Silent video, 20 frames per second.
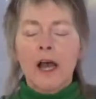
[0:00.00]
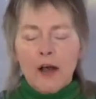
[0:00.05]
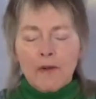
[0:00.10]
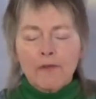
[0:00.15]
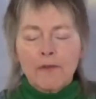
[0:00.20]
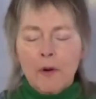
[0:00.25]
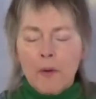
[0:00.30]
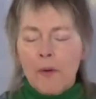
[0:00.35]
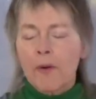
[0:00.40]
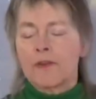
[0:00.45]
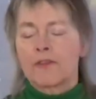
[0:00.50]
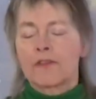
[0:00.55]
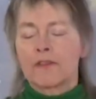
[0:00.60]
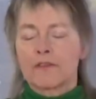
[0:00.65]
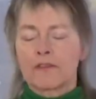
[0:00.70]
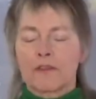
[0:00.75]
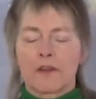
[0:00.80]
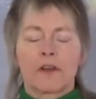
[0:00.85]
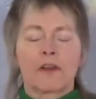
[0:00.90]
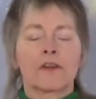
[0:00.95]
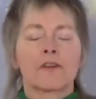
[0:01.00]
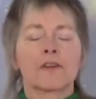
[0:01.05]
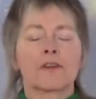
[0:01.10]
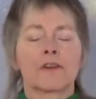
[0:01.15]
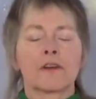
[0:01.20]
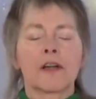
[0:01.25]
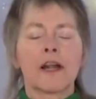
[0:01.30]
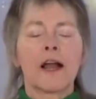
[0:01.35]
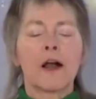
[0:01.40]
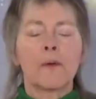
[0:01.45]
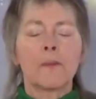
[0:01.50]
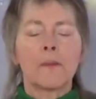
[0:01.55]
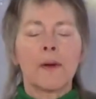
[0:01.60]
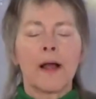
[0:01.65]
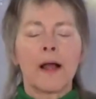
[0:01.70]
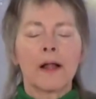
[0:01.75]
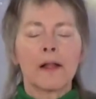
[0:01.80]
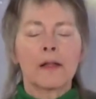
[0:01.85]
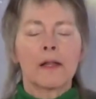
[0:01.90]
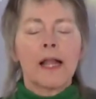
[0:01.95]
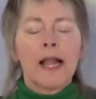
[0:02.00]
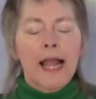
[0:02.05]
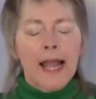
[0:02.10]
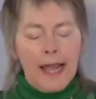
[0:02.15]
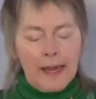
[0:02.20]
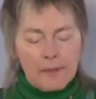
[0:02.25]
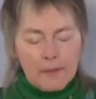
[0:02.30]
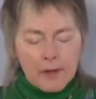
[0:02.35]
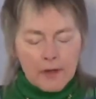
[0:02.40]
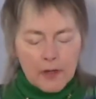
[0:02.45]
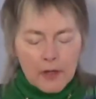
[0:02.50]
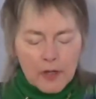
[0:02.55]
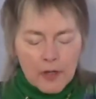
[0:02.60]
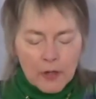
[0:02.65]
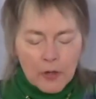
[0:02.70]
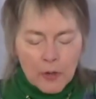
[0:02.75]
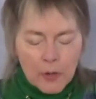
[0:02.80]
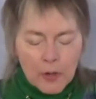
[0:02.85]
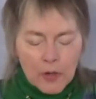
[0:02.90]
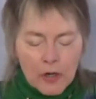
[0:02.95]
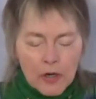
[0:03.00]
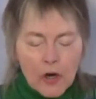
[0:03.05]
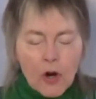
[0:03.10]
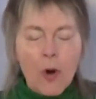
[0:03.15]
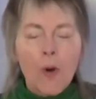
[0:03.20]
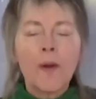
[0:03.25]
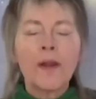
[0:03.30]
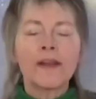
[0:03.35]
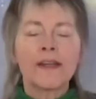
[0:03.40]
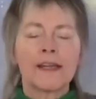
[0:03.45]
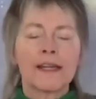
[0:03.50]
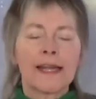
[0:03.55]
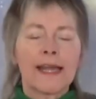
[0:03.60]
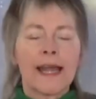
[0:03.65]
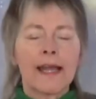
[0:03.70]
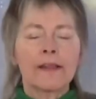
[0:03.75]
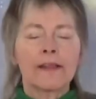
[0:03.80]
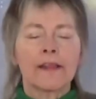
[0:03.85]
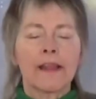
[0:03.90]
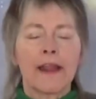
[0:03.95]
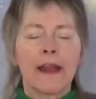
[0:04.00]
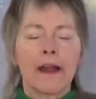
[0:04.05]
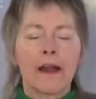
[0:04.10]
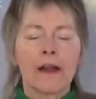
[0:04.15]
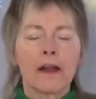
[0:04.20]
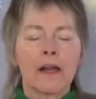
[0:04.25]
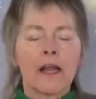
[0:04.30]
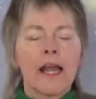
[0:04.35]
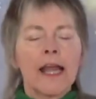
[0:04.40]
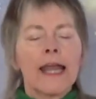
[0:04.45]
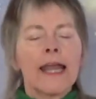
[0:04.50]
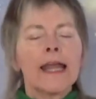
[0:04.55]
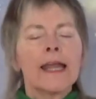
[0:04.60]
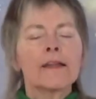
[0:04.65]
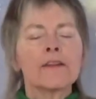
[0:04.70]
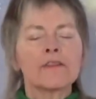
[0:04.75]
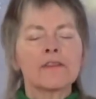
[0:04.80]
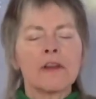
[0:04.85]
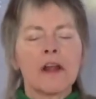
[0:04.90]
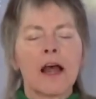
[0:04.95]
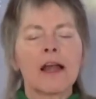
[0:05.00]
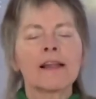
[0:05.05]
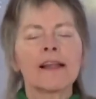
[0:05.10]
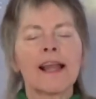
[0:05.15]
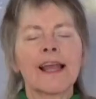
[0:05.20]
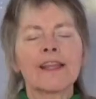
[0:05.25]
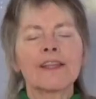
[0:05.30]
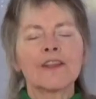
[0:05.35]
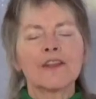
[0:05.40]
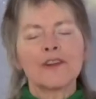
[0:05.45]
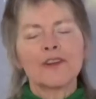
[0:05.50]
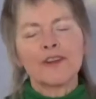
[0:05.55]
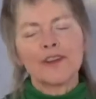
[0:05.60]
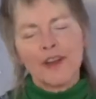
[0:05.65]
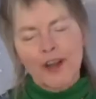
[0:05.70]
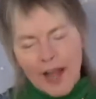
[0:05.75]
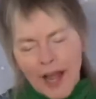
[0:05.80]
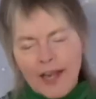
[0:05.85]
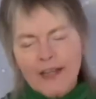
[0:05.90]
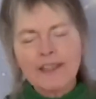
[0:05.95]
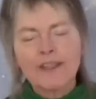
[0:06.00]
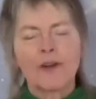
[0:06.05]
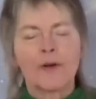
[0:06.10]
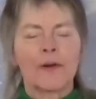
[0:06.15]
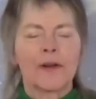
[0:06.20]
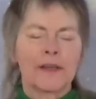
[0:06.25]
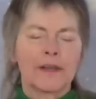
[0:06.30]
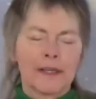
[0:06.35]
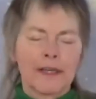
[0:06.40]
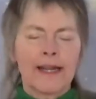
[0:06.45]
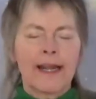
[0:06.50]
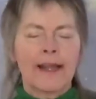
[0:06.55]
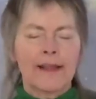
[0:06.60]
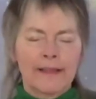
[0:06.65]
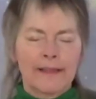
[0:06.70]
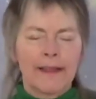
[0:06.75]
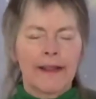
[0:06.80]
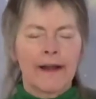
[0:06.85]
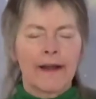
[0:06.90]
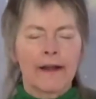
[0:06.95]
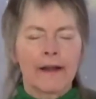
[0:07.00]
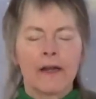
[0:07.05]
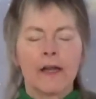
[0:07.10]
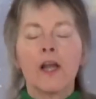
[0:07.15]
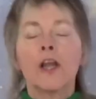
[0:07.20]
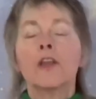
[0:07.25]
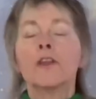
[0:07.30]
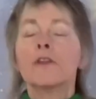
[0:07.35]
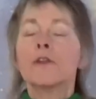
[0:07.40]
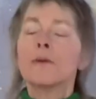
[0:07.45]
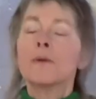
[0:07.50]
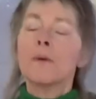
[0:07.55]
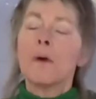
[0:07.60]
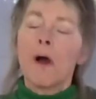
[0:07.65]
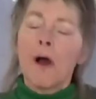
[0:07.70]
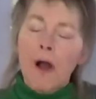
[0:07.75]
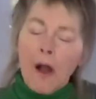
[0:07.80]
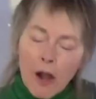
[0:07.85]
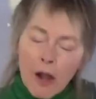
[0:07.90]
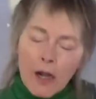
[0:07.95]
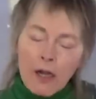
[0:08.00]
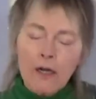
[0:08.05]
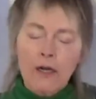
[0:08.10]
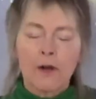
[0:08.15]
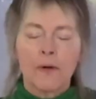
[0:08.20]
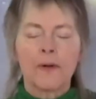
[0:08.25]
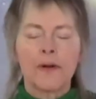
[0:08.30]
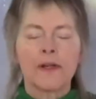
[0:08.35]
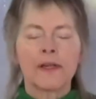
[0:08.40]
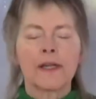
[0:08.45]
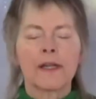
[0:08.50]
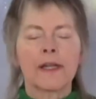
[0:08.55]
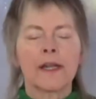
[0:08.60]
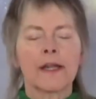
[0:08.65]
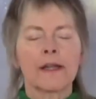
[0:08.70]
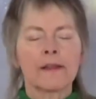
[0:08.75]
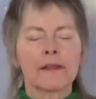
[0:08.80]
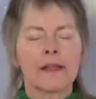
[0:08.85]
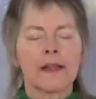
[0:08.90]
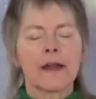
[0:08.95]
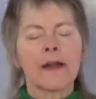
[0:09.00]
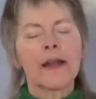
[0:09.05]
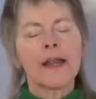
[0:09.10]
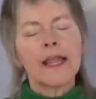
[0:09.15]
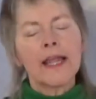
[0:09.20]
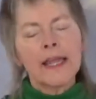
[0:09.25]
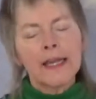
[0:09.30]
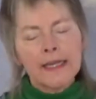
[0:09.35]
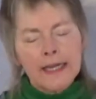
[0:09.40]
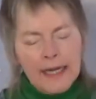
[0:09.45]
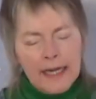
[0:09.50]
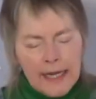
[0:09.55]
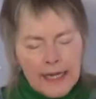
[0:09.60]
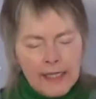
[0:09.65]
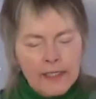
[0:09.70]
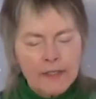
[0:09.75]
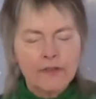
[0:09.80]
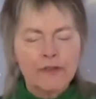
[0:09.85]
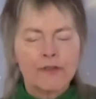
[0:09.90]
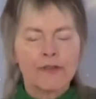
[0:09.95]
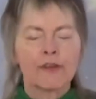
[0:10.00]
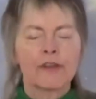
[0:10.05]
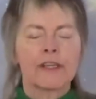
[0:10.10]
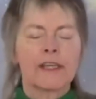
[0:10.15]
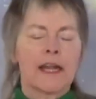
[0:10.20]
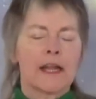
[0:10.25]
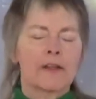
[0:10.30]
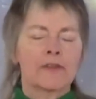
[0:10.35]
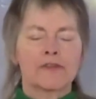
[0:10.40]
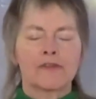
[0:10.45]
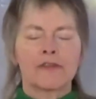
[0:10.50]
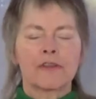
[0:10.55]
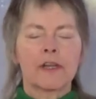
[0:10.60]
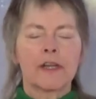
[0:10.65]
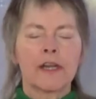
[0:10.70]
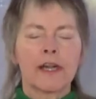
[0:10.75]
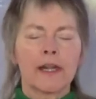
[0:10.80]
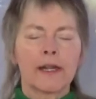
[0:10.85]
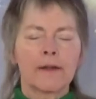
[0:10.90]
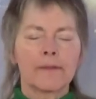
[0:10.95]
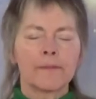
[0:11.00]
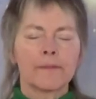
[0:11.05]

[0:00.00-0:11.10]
Of course it's going to turn out well, and you're going to get there. It's not like you're not going to get there. You are going to get there. It is your destiny.